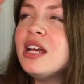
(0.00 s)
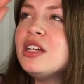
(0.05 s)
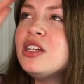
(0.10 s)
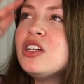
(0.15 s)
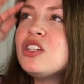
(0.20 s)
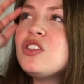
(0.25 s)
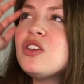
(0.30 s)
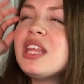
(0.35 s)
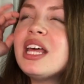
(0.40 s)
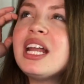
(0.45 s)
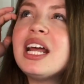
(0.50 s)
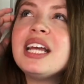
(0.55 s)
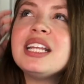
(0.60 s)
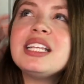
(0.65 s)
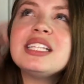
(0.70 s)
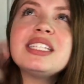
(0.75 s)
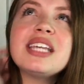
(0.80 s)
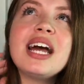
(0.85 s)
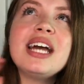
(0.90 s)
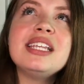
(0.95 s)
so then I
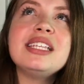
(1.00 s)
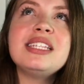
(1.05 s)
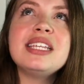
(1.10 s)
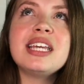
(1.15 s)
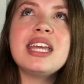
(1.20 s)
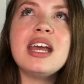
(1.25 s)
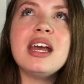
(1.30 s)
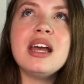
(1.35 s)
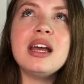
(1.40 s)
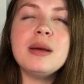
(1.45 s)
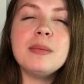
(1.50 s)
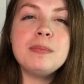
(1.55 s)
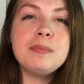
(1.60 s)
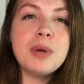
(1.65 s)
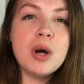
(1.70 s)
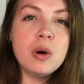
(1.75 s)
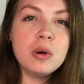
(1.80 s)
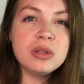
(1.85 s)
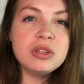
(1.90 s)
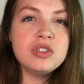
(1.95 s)
decided to get
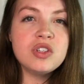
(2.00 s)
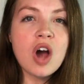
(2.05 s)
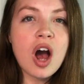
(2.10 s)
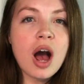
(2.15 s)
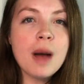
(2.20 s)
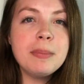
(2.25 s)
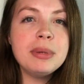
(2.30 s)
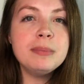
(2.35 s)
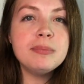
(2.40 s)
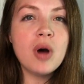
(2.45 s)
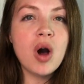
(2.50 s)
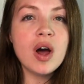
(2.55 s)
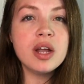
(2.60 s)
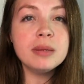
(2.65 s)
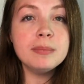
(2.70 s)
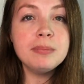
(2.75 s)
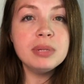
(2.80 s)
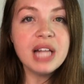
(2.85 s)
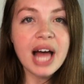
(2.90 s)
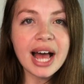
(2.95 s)
both top and
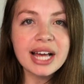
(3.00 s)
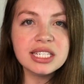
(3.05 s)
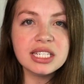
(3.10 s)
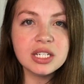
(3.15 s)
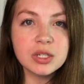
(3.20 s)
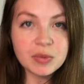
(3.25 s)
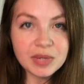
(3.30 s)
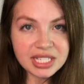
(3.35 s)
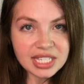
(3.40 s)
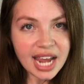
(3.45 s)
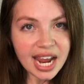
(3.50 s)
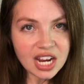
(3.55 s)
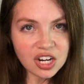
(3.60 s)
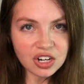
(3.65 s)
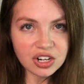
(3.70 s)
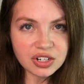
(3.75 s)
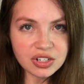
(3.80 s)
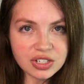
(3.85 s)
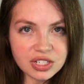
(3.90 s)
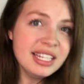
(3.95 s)
bottom plastic
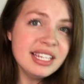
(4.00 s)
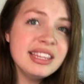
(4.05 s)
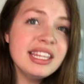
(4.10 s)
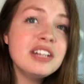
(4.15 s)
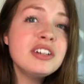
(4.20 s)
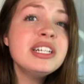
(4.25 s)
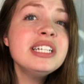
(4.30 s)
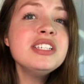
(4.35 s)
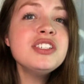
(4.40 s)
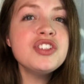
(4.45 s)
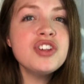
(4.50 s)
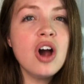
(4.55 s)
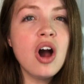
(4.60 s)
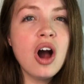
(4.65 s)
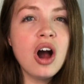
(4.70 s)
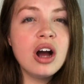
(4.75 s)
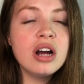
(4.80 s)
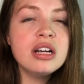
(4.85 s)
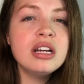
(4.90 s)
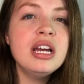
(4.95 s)
retainers. There is
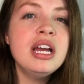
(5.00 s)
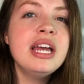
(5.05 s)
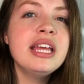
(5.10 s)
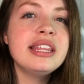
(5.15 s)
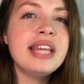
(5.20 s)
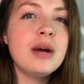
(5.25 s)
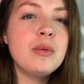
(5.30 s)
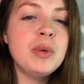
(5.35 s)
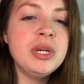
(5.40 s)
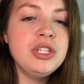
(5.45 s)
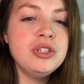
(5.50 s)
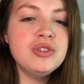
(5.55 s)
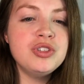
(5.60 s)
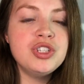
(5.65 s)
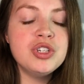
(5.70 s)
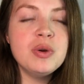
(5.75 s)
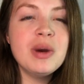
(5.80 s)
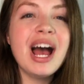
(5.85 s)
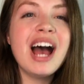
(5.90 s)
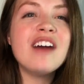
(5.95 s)
talk that when you
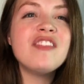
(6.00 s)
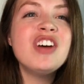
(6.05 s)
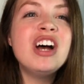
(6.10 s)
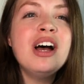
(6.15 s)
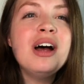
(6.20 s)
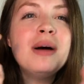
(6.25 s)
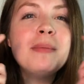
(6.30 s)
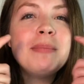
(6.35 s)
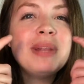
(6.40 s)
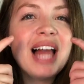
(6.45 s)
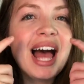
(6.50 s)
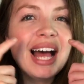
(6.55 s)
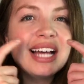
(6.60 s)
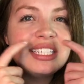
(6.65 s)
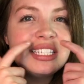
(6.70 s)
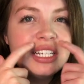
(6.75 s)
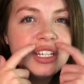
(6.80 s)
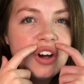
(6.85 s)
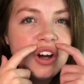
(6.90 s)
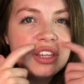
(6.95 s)
do have
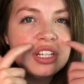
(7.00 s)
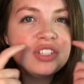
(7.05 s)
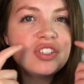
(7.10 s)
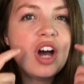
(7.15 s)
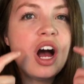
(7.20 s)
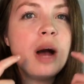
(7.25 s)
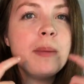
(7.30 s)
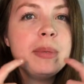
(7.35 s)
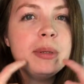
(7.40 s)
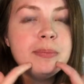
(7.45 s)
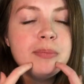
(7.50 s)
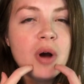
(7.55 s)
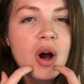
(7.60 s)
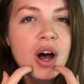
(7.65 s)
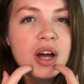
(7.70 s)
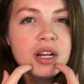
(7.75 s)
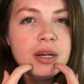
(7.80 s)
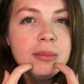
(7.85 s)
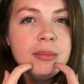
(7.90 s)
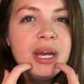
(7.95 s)
plastic on the top and
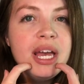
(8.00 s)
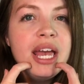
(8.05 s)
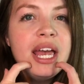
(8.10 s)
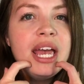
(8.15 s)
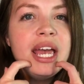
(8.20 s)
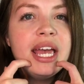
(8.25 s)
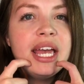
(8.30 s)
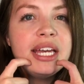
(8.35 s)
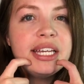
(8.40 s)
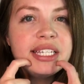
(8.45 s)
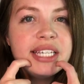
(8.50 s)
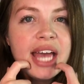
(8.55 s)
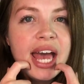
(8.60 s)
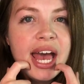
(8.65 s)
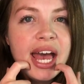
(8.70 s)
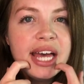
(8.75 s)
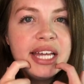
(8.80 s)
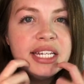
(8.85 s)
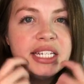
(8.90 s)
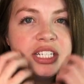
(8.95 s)
bottom, it
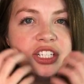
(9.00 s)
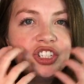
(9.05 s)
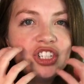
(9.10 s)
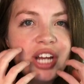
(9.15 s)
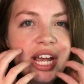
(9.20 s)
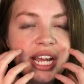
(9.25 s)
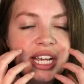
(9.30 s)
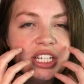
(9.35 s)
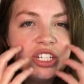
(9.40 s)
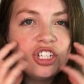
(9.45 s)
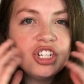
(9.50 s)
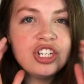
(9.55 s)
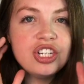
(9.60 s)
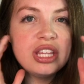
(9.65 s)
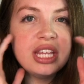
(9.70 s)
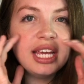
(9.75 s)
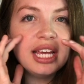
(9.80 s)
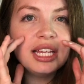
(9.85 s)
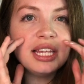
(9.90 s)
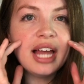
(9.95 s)
can change
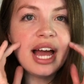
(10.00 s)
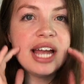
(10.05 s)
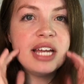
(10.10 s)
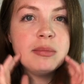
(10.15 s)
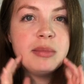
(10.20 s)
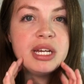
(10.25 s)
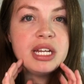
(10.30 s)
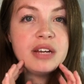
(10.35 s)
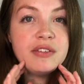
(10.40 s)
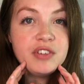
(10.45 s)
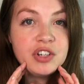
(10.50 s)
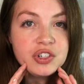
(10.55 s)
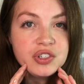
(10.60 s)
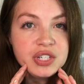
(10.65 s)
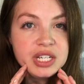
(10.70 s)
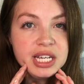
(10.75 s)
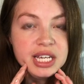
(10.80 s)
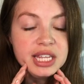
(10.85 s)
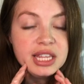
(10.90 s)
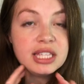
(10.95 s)
the alignment of your
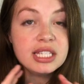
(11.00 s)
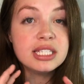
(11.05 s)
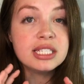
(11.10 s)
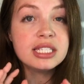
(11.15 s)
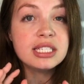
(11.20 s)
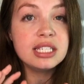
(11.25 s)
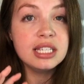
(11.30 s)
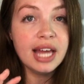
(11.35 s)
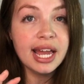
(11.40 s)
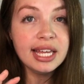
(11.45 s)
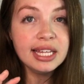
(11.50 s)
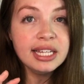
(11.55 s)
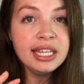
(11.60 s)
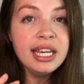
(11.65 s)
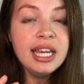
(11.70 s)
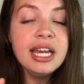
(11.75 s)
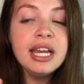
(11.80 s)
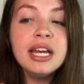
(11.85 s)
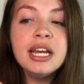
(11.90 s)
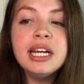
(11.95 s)
teeth
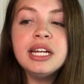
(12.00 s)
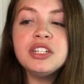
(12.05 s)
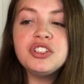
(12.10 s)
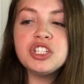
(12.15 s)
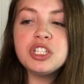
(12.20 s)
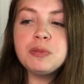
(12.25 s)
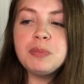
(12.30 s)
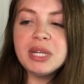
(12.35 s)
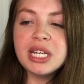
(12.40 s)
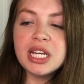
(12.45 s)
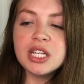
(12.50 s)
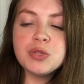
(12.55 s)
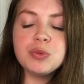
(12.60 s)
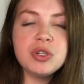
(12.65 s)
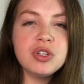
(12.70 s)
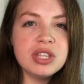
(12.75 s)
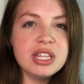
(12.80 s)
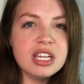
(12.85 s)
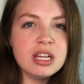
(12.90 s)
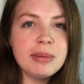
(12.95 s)
slightly, just because when
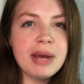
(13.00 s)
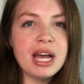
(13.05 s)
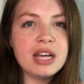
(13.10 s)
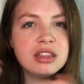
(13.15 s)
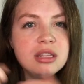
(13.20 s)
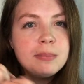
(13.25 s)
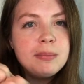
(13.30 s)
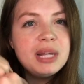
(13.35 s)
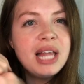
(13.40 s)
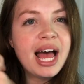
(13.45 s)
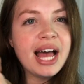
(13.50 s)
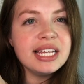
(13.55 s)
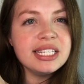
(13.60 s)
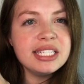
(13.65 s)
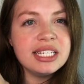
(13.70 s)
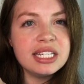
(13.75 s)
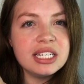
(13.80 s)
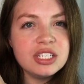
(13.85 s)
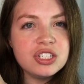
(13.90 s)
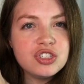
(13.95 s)
you think about it, the
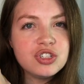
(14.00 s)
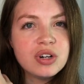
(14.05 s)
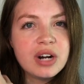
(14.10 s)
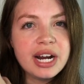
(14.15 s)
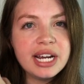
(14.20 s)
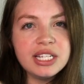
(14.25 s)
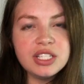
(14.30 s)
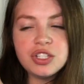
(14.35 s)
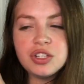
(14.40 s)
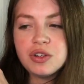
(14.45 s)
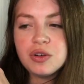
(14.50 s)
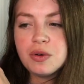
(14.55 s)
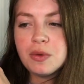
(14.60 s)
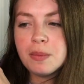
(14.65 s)
plastic is trying to